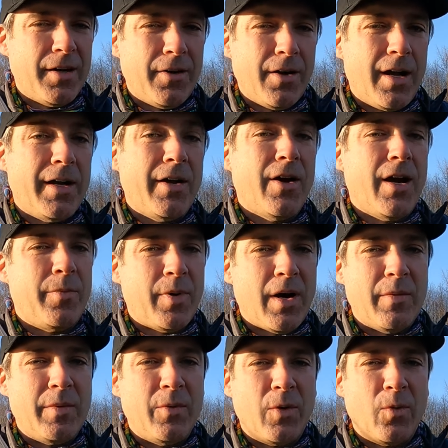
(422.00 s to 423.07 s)
hundred on here, I'd
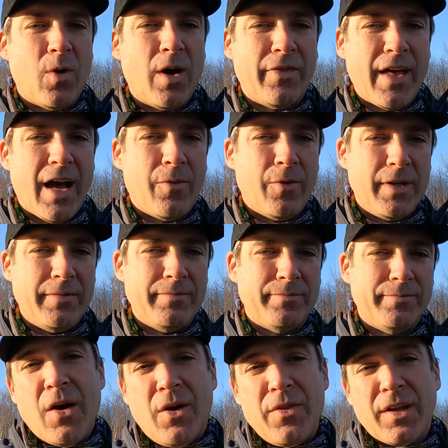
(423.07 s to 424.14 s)
probably would want that one.
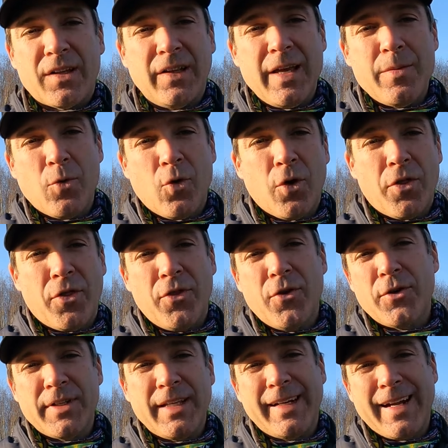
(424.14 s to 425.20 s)
Now on the Claymore
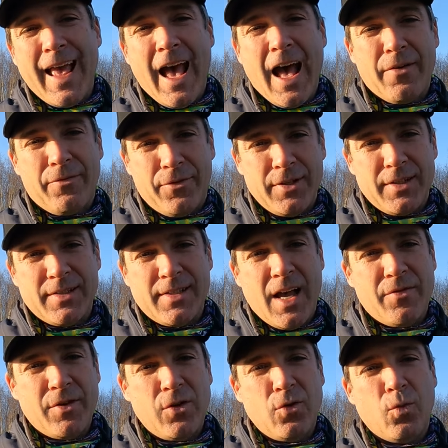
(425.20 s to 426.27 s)
thirteen and a half foot
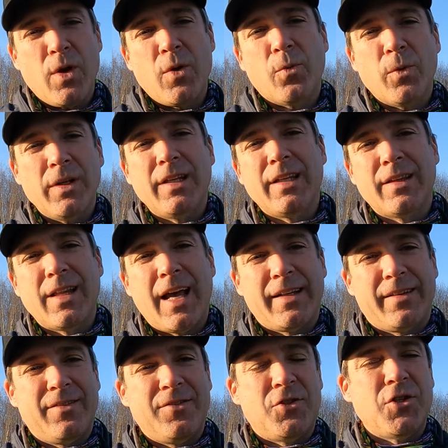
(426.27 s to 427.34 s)
seven, we really
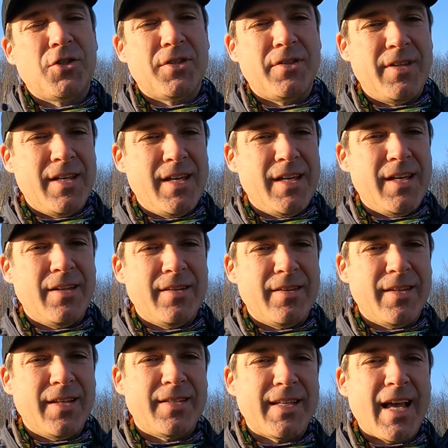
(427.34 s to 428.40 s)
liked just the,
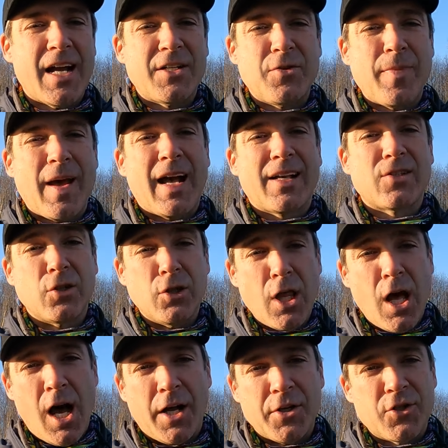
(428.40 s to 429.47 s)
the Skagit Max
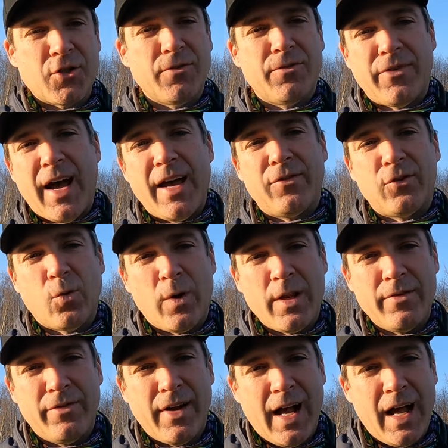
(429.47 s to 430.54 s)
Launch five
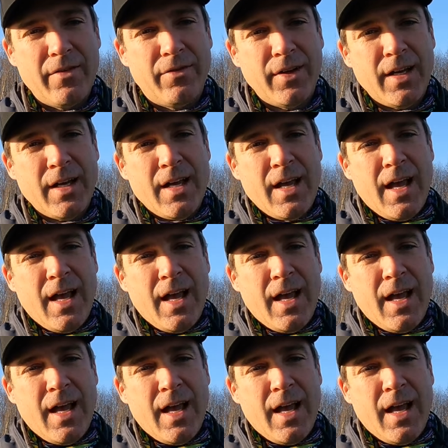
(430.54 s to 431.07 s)
twenty-five.